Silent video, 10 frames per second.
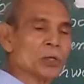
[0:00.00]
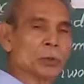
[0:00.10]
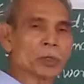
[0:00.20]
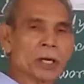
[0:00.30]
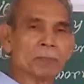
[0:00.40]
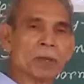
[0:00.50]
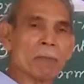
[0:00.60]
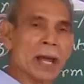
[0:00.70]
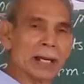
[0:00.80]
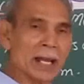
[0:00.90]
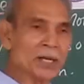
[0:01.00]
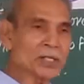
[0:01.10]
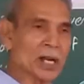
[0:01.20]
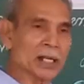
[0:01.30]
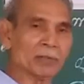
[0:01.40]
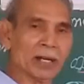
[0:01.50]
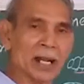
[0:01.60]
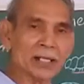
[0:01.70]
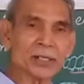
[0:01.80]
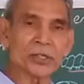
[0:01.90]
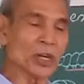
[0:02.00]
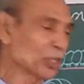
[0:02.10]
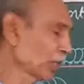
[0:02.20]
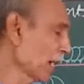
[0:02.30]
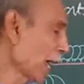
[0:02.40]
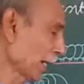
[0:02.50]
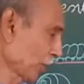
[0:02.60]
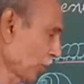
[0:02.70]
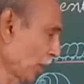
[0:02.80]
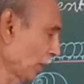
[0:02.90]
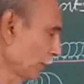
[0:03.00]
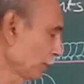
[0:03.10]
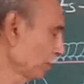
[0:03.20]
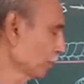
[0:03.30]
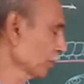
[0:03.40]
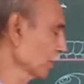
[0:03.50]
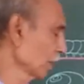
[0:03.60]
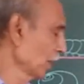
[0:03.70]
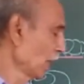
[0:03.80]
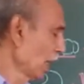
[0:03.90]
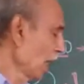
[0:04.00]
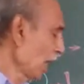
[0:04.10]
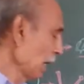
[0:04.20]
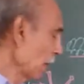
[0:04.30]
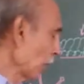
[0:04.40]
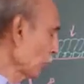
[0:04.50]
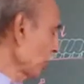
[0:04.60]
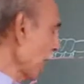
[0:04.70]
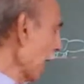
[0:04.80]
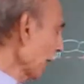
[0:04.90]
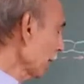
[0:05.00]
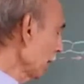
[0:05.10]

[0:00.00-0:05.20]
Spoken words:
to keep the balance as well as change the direction. About snake.